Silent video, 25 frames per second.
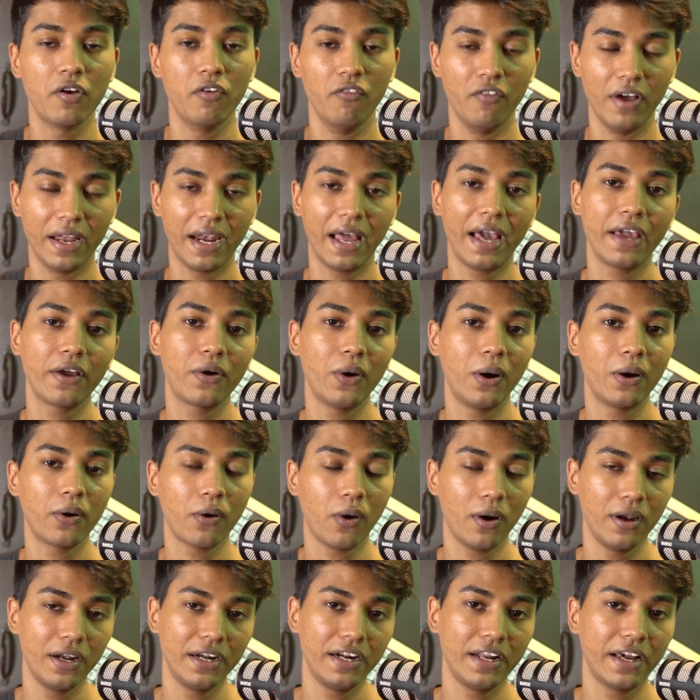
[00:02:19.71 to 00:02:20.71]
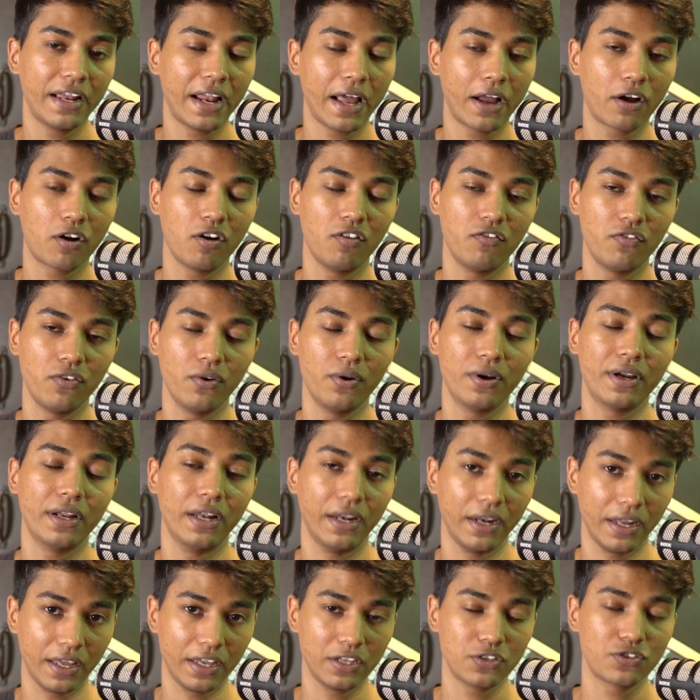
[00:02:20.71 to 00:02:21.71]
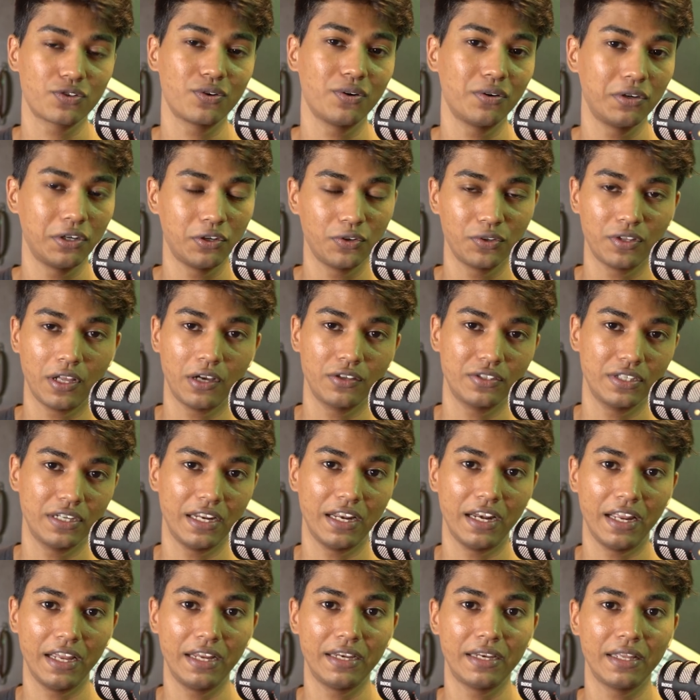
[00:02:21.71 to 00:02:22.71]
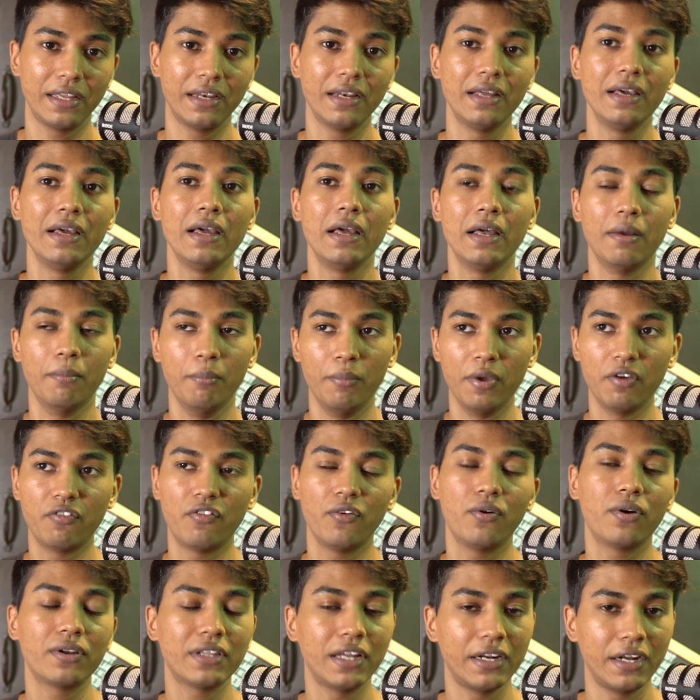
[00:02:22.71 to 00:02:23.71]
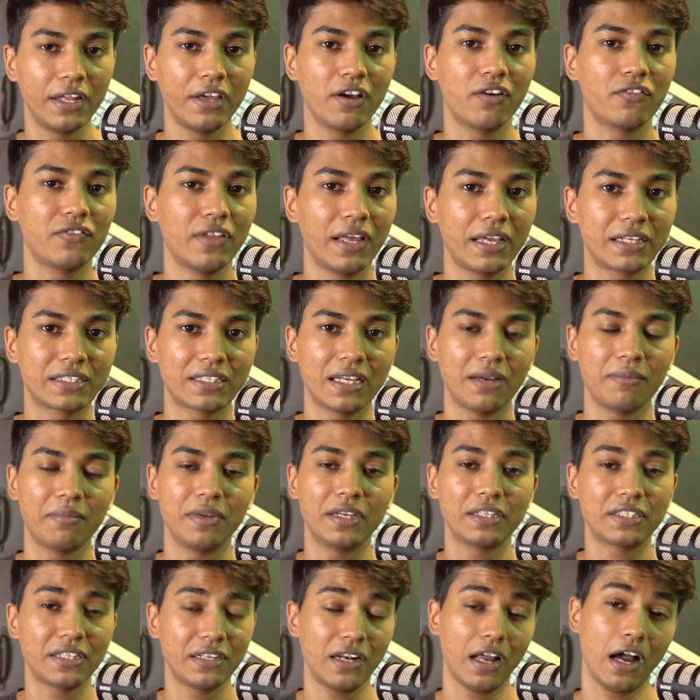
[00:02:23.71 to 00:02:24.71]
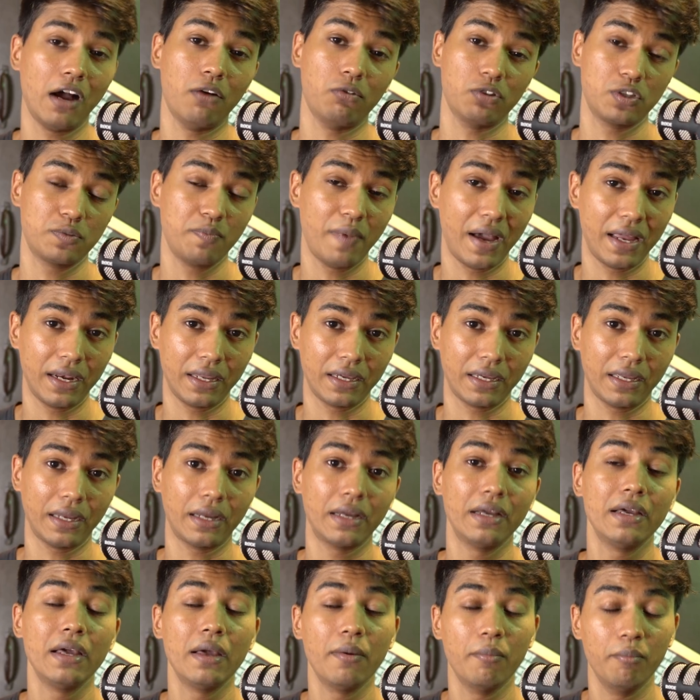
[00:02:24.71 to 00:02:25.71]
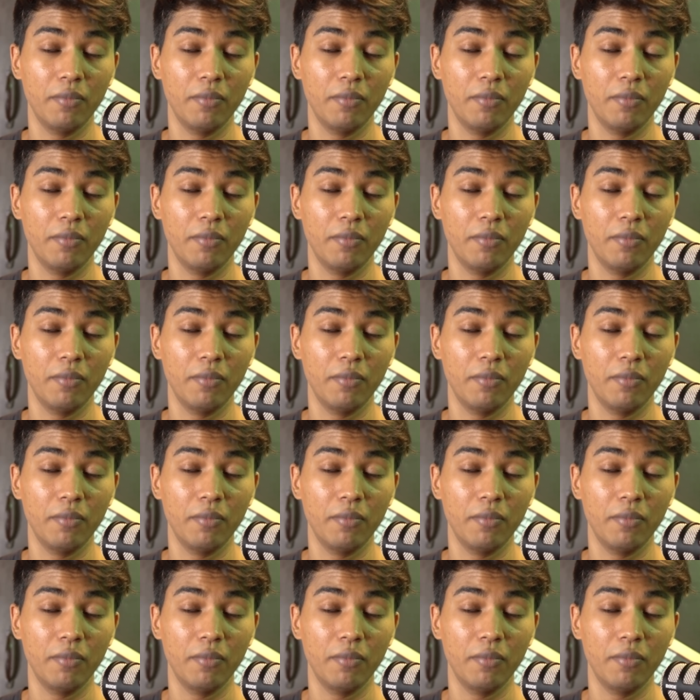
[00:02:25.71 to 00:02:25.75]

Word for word: When I got All India rank of 4 in ISRO in 2018, before the day of the examination, I was panicking.